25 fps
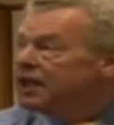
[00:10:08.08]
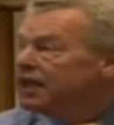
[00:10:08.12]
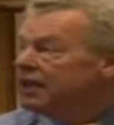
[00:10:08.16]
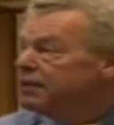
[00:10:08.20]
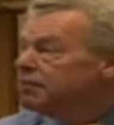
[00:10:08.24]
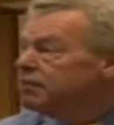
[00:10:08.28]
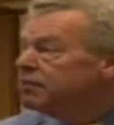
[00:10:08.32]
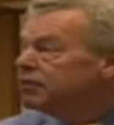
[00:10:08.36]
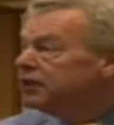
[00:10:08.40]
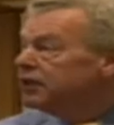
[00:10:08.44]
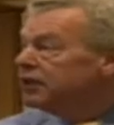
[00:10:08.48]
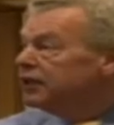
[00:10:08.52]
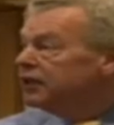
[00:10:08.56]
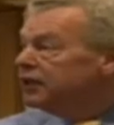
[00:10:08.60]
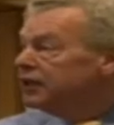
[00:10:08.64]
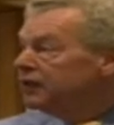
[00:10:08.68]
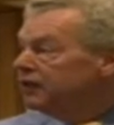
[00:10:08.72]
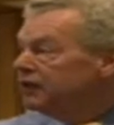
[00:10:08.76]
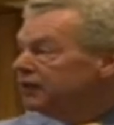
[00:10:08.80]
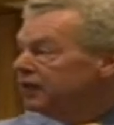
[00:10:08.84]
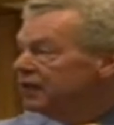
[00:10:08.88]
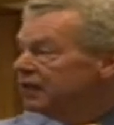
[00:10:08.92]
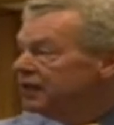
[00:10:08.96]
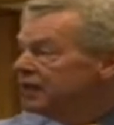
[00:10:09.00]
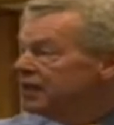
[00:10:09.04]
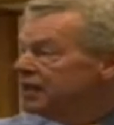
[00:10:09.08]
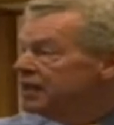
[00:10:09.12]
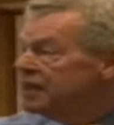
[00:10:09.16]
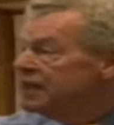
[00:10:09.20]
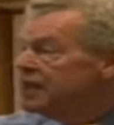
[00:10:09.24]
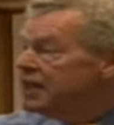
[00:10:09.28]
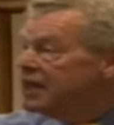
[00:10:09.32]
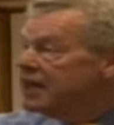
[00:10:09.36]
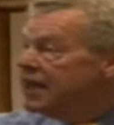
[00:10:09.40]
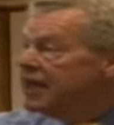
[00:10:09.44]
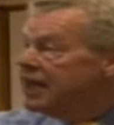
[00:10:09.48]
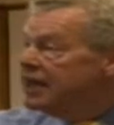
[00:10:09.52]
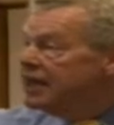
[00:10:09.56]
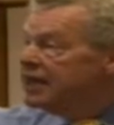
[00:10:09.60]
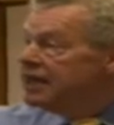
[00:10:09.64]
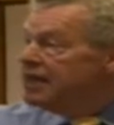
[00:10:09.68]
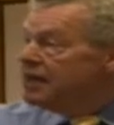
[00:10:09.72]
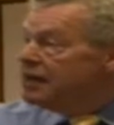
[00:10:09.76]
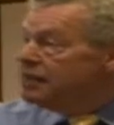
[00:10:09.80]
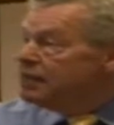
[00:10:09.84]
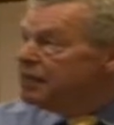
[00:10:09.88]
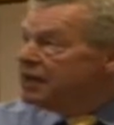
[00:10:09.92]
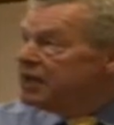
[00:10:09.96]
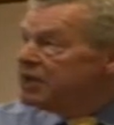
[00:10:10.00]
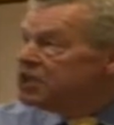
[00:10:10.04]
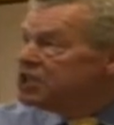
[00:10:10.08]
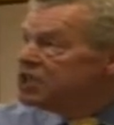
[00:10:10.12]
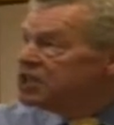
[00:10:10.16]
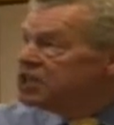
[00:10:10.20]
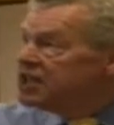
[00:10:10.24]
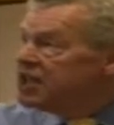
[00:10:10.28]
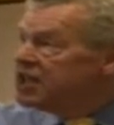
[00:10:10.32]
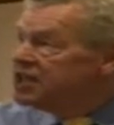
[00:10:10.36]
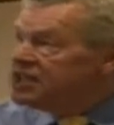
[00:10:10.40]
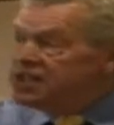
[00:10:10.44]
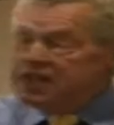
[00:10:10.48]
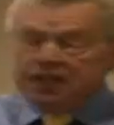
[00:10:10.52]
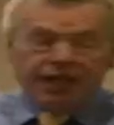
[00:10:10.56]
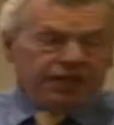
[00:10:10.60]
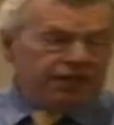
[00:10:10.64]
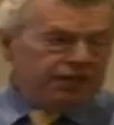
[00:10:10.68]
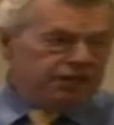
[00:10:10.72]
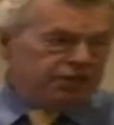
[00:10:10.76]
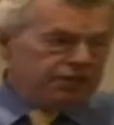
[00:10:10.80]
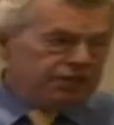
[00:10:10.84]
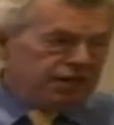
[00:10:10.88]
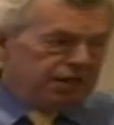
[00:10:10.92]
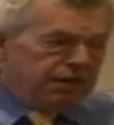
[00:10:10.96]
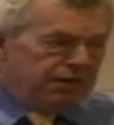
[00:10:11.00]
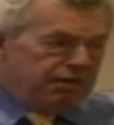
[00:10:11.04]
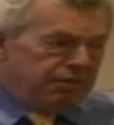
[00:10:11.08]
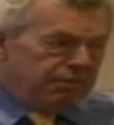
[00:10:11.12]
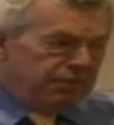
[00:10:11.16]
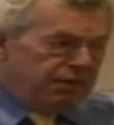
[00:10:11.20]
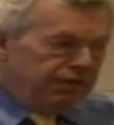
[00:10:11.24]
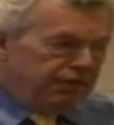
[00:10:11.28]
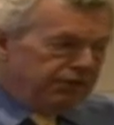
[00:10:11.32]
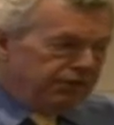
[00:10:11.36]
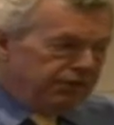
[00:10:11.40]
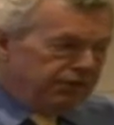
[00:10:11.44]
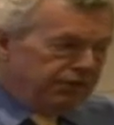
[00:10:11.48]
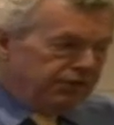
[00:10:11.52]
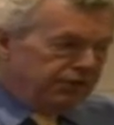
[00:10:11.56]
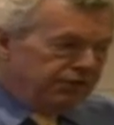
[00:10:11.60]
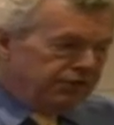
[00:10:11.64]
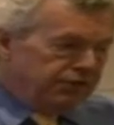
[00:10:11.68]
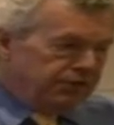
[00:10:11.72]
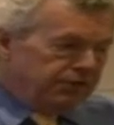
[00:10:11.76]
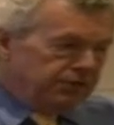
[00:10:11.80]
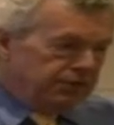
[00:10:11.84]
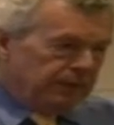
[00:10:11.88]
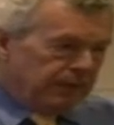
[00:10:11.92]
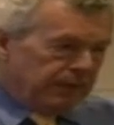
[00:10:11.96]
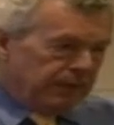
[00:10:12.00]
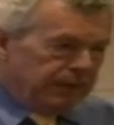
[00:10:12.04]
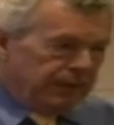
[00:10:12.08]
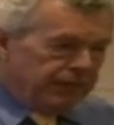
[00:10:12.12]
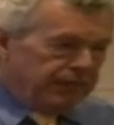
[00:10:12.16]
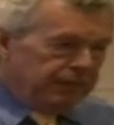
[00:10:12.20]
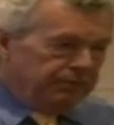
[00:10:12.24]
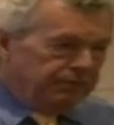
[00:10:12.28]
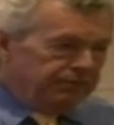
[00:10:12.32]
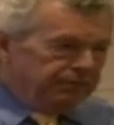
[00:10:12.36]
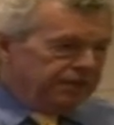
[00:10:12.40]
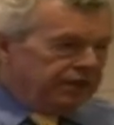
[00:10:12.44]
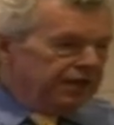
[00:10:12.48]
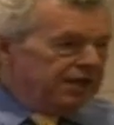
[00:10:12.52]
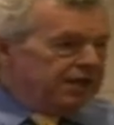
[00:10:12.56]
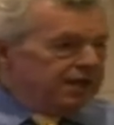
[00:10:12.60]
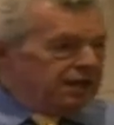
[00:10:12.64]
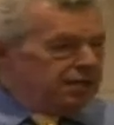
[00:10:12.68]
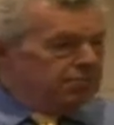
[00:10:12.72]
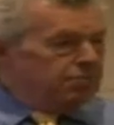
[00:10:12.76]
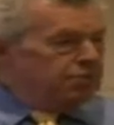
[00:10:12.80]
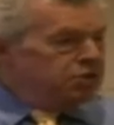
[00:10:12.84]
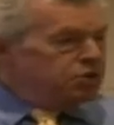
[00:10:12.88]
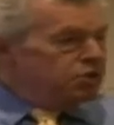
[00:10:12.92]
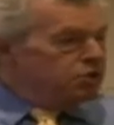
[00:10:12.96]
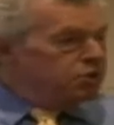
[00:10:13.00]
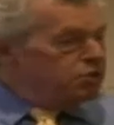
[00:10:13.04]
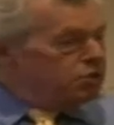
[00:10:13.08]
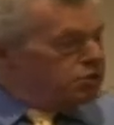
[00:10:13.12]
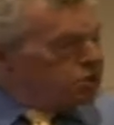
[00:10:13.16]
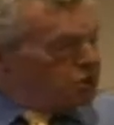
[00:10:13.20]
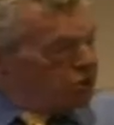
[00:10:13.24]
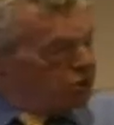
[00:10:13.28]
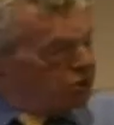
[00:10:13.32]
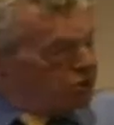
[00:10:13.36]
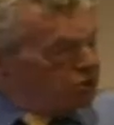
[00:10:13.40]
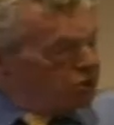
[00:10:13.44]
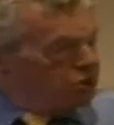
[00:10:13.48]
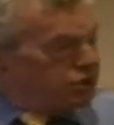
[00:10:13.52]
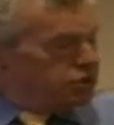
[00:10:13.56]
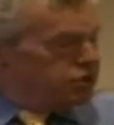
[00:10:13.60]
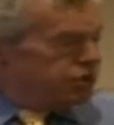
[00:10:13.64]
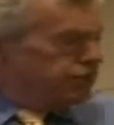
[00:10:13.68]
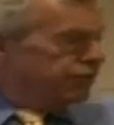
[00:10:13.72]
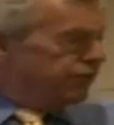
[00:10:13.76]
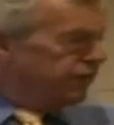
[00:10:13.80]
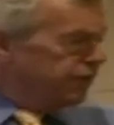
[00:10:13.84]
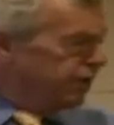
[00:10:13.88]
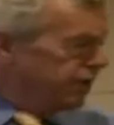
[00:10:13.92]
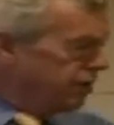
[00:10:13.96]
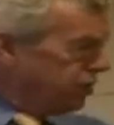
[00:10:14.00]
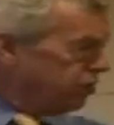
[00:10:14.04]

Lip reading: improve and negate, by just cutting out the tyramine foods. Okay? But you don't usually find a